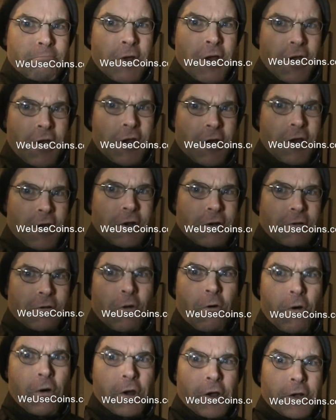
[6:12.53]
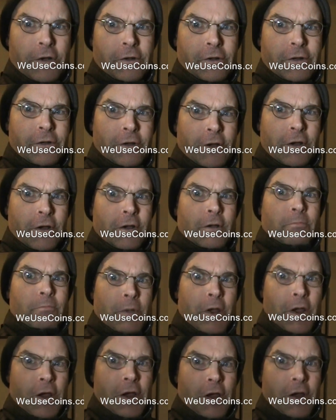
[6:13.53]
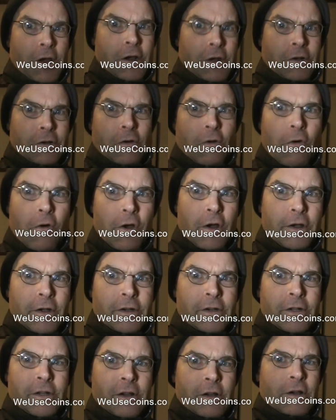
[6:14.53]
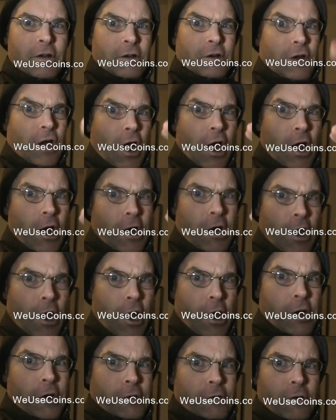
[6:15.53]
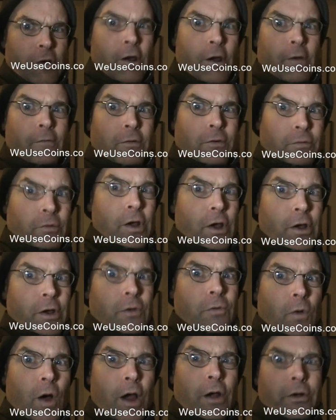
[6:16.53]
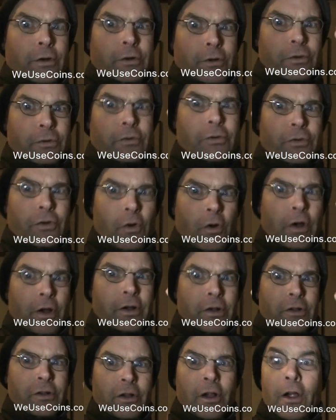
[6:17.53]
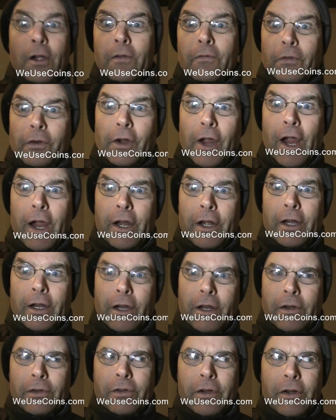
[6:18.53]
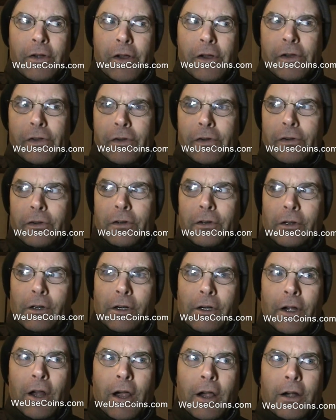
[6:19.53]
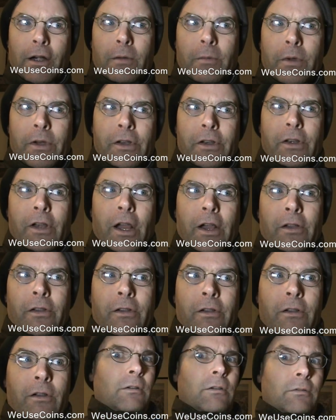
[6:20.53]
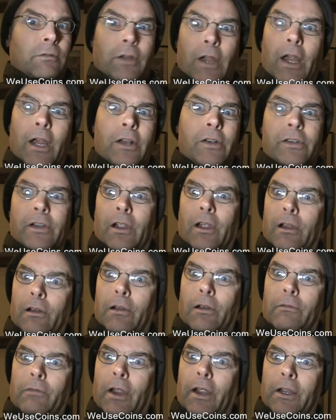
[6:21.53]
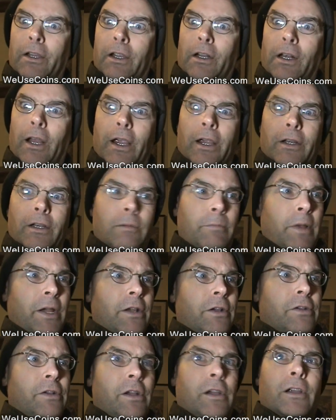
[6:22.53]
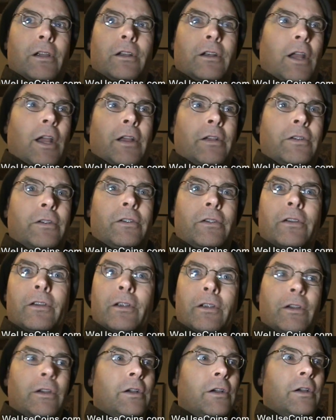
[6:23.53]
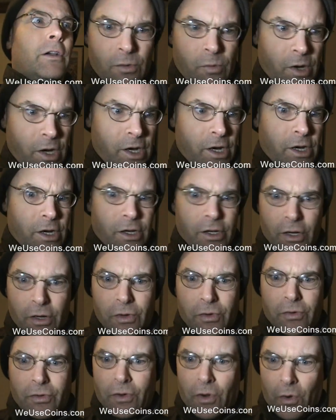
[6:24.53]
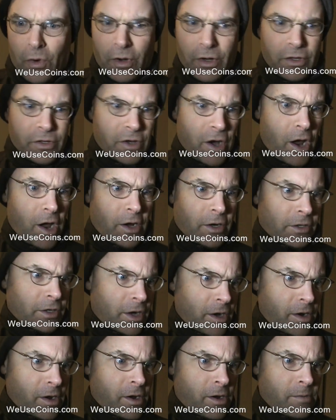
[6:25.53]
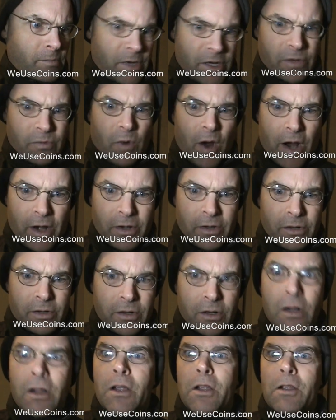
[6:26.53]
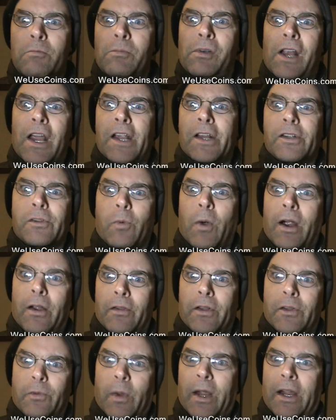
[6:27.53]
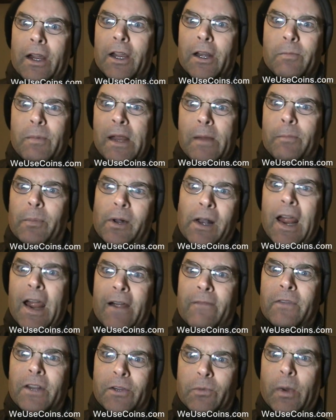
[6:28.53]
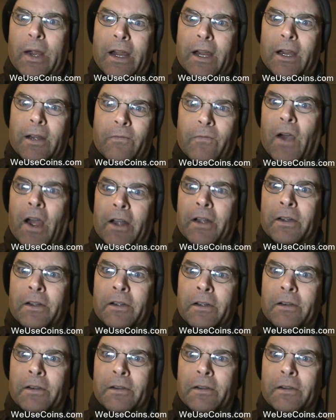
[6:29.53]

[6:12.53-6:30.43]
Bitcoins, bitcoins. I hate everyone who joins for gaining its additional anonymousness, engaging in unregulated busyness. We use coins.com as one place where this wicked people have this wicked fun.